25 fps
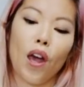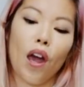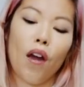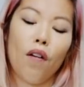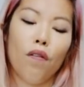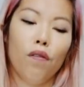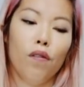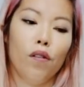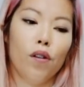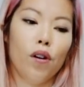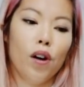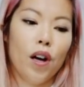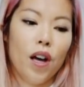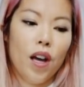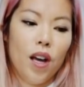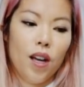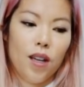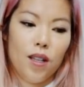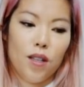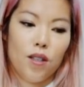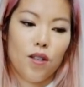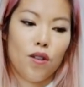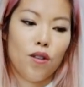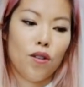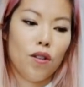careful,
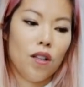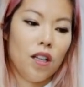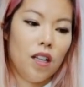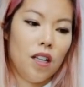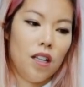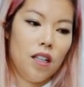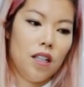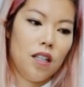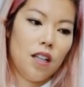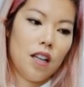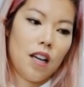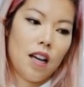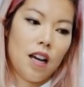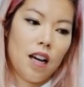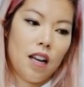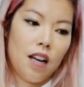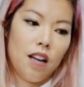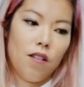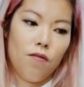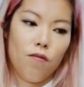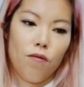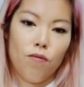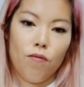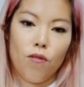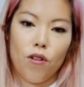it's too neat
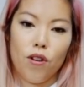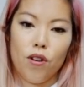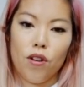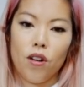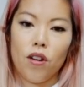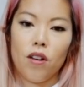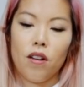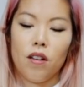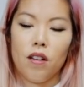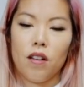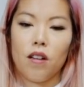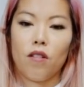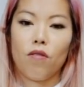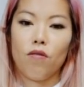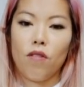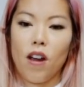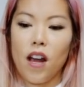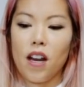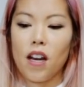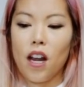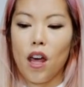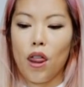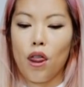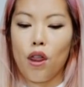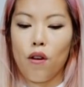and it won't
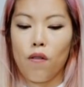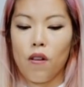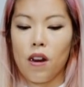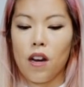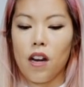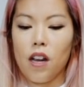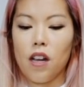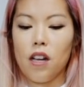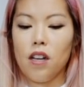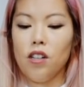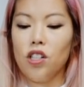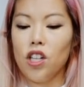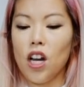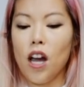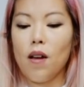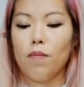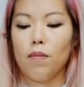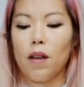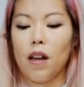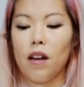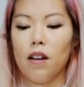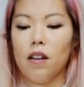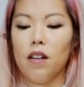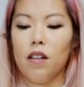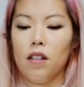create that 3D
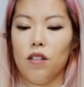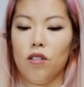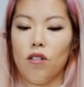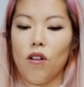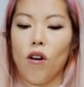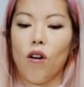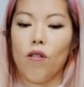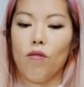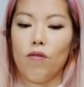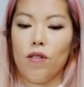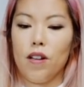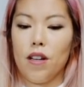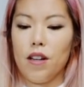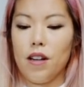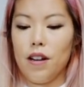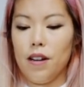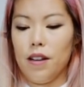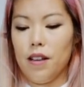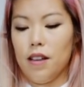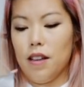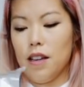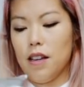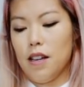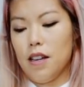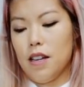shape to hold it.
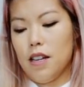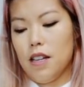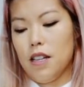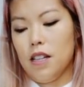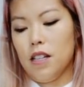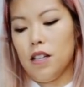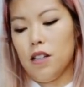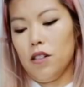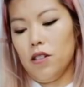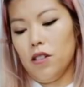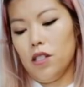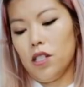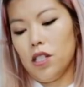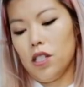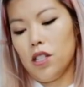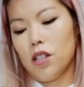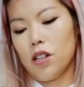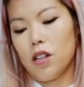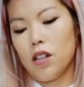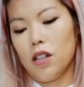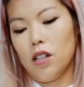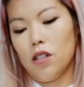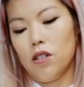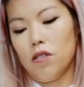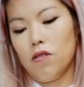So we're
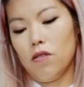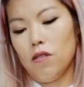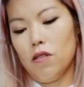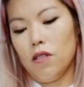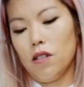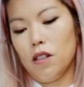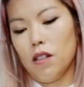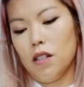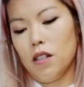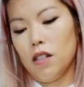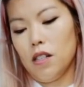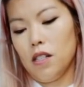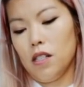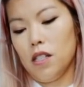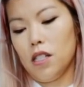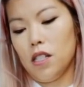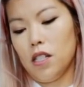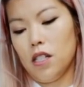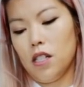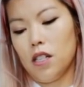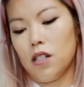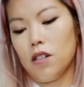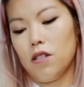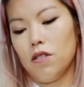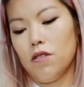just going to do
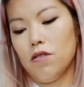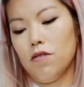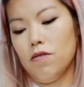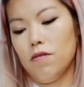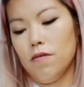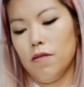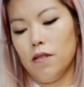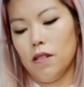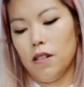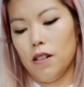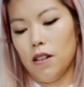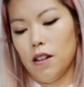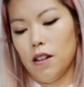circles.